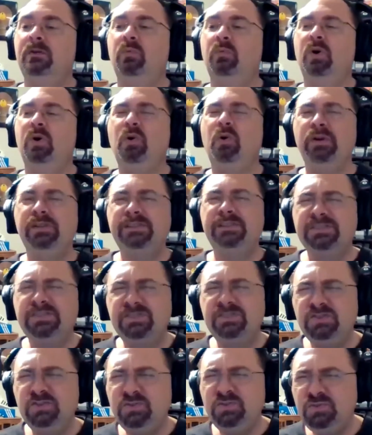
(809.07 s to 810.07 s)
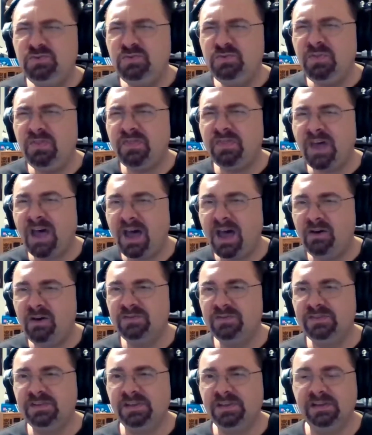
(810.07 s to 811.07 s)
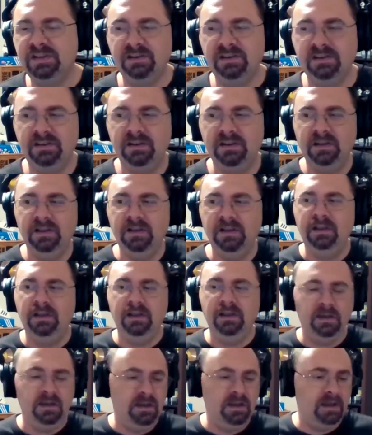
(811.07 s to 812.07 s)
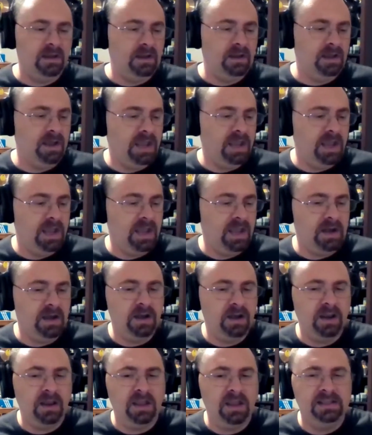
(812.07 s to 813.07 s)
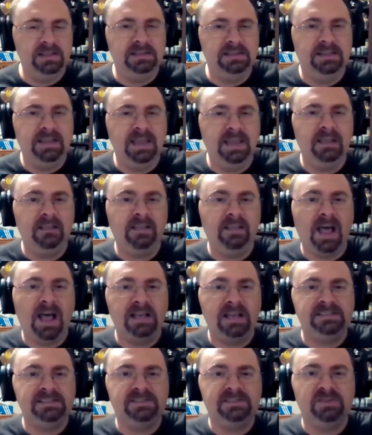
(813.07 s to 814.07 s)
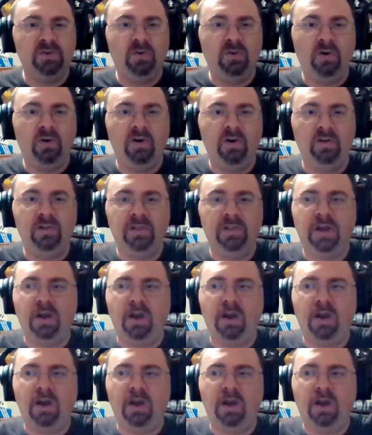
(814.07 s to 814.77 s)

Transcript: We're going to 2000 and De La Soul,